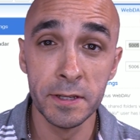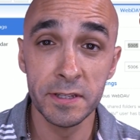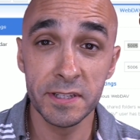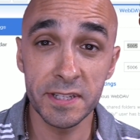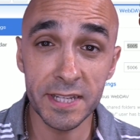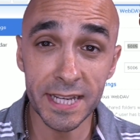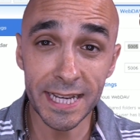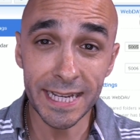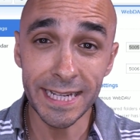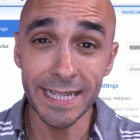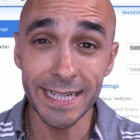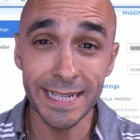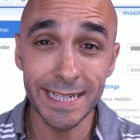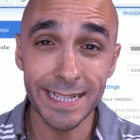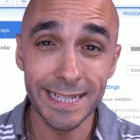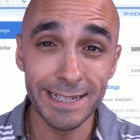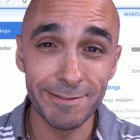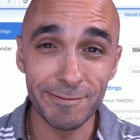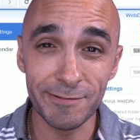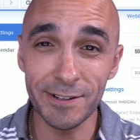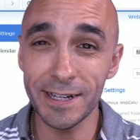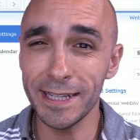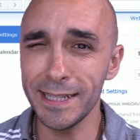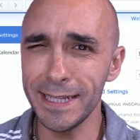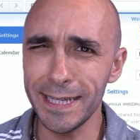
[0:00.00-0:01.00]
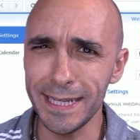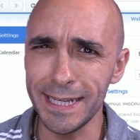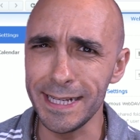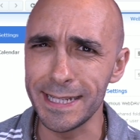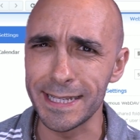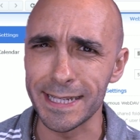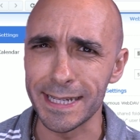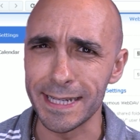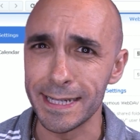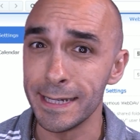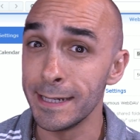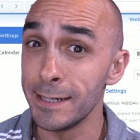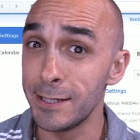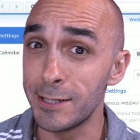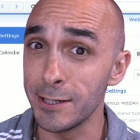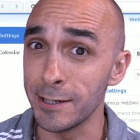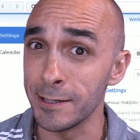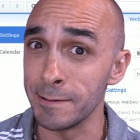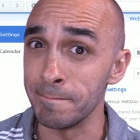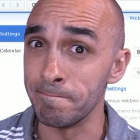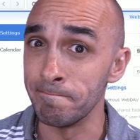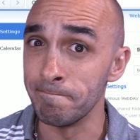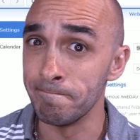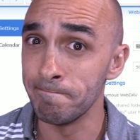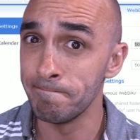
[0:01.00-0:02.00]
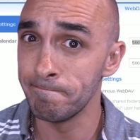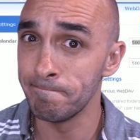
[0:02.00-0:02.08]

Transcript: See? Really easy. Done.